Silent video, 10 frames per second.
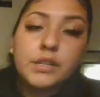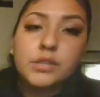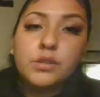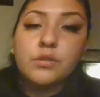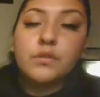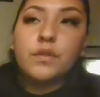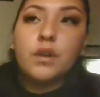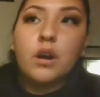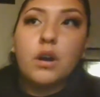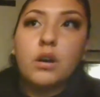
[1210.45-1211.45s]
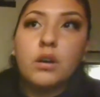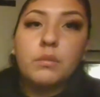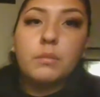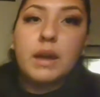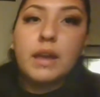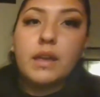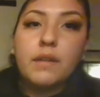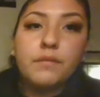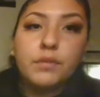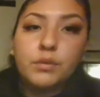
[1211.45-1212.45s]
This goes for all my
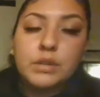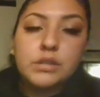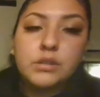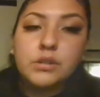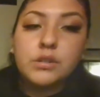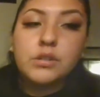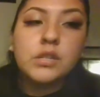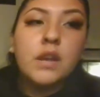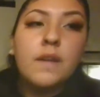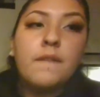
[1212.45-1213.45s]
influencers,